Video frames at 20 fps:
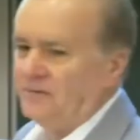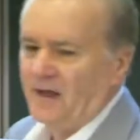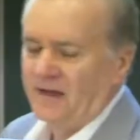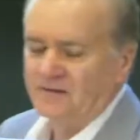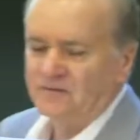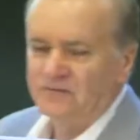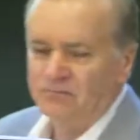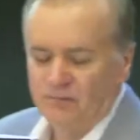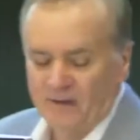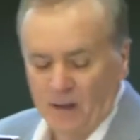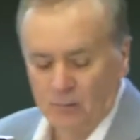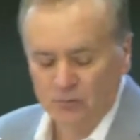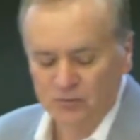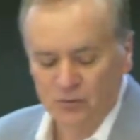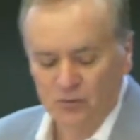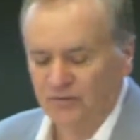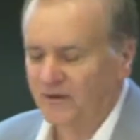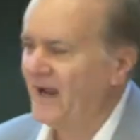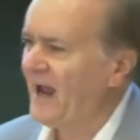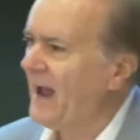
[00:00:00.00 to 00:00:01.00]
that would
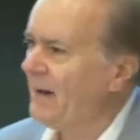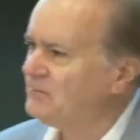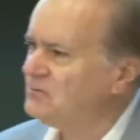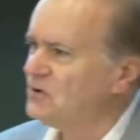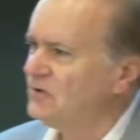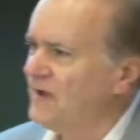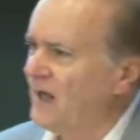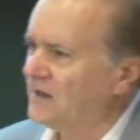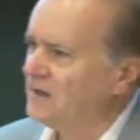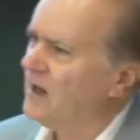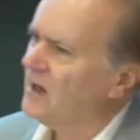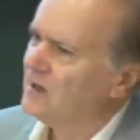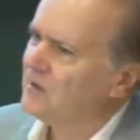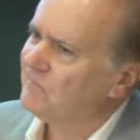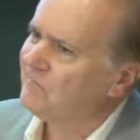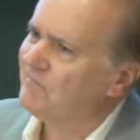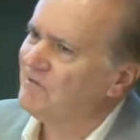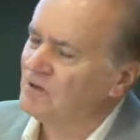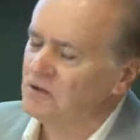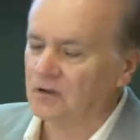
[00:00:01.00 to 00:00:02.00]
sort of capture
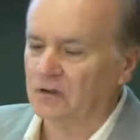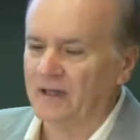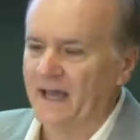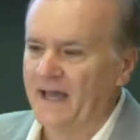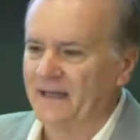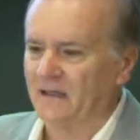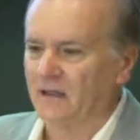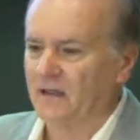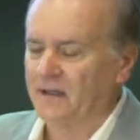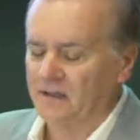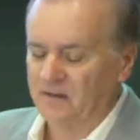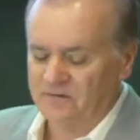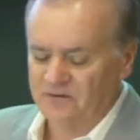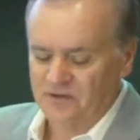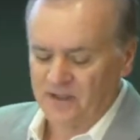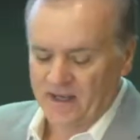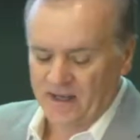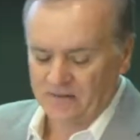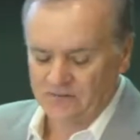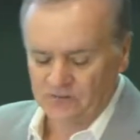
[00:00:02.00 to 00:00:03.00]
that critical analytic
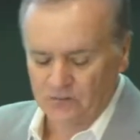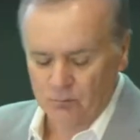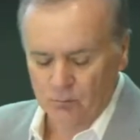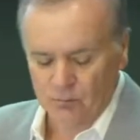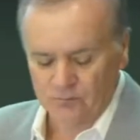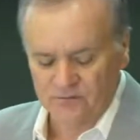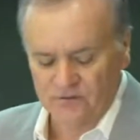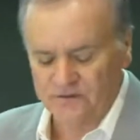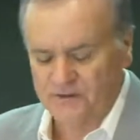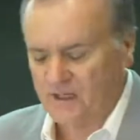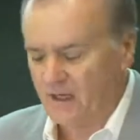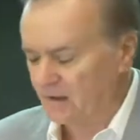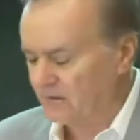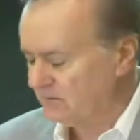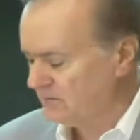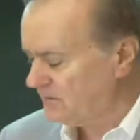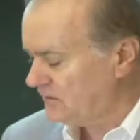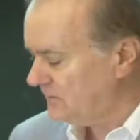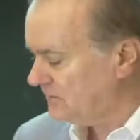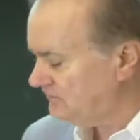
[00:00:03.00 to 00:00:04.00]
stance towards the
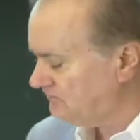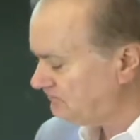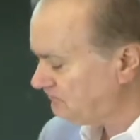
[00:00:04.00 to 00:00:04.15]
text.